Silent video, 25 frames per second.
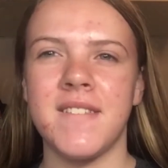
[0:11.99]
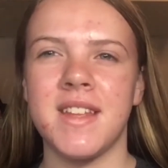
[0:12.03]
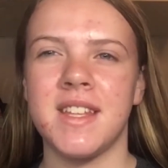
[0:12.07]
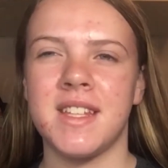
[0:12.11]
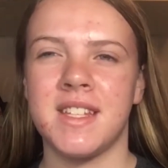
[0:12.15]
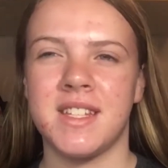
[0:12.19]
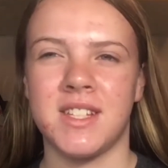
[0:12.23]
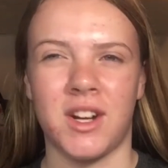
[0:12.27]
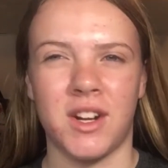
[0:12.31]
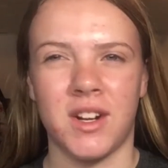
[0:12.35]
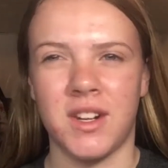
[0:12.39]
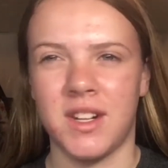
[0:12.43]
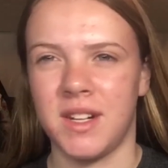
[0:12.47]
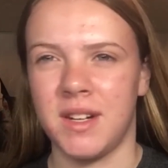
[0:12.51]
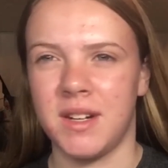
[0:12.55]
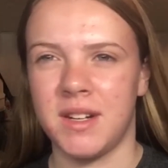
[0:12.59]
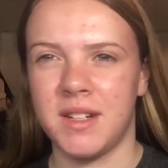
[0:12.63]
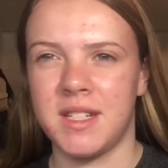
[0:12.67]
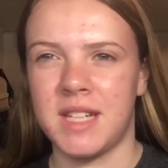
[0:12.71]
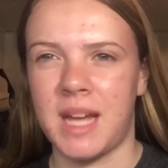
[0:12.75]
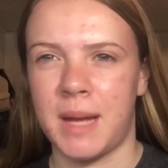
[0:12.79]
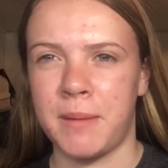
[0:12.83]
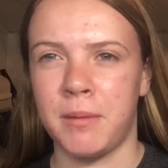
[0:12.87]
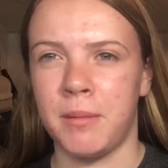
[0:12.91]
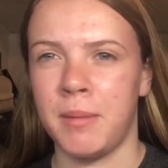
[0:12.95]
certain
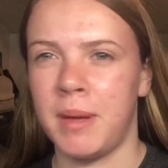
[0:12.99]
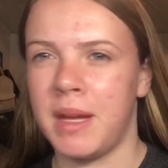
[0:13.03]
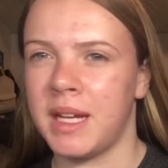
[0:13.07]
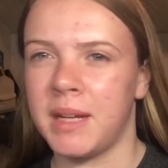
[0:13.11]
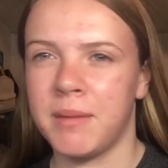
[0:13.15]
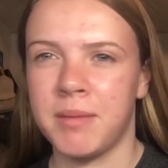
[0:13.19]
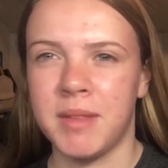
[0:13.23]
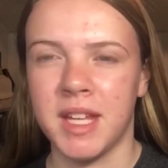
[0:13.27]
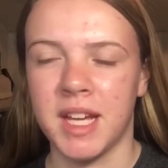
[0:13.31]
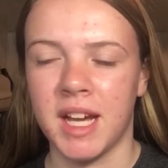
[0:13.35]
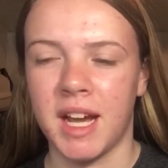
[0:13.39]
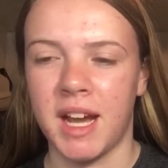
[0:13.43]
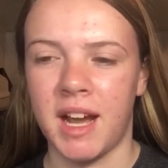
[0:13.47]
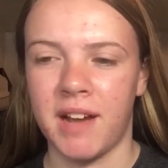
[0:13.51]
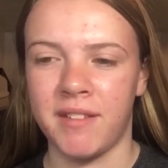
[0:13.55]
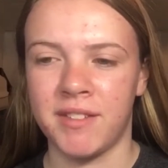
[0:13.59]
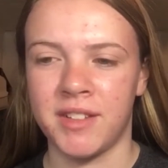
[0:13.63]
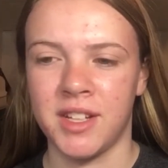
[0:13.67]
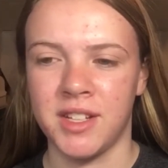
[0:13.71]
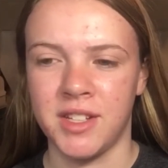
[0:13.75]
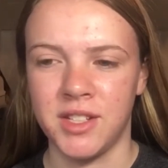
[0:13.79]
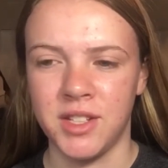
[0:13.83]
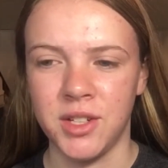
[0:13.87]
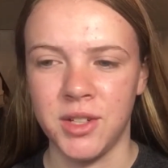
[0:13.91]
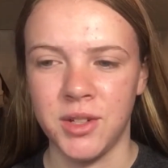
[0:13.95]
type of makeup thing I have
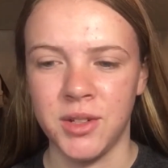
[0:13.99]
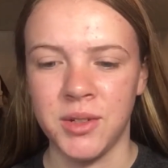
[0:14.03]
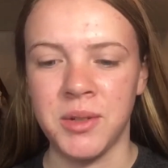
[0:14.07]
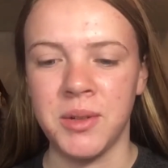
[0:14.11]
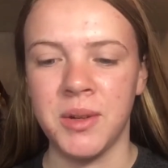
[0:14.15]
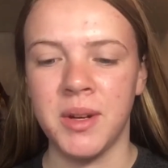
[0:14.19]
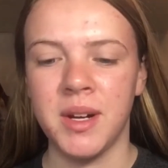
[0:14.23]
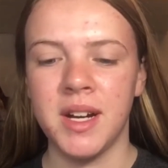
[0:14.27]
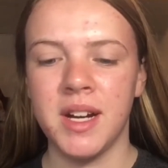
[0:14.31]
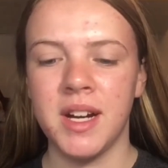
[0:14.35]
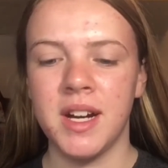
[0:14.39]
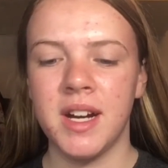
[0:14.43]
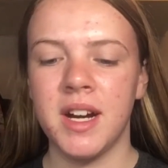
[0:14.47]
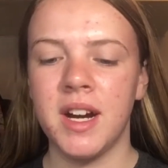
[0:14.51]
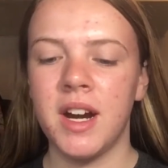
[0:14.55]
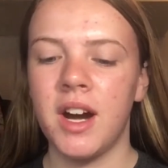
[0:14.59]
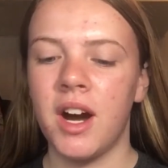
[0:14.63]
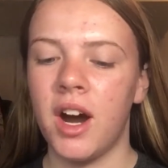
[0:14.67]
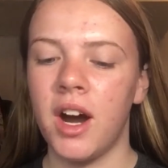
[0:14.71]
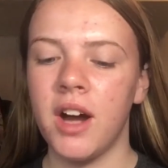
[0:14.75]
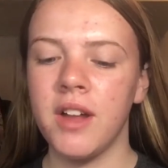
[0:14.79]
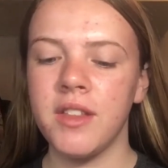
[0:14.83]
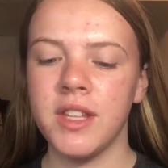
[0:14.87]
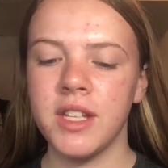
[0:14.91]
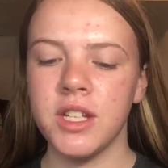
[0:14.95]
to do
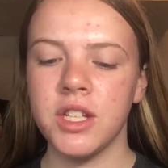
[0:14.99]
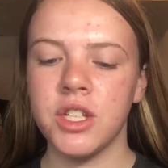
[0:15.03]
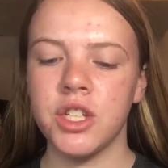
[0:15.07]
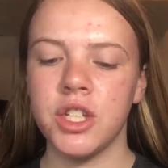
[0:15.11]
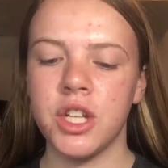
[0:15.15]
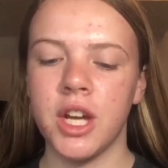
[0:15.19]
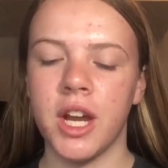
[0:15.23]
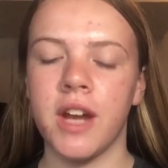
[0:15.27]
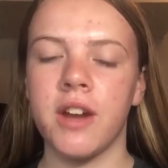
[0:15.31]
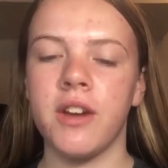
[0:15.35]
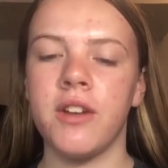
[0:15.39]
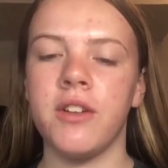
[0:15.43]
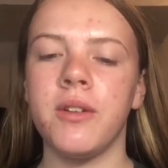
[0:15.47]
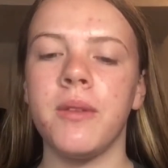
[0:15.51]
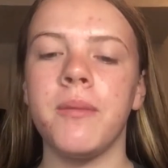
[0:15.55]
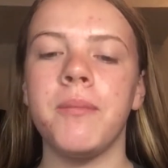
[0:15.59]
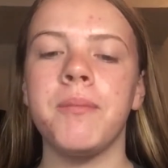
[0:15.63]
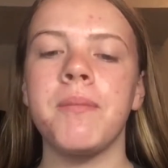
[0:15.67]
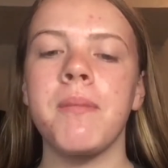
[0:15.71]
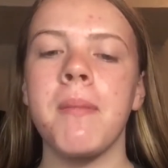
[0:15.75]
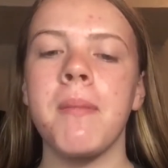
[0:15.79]
on this channel,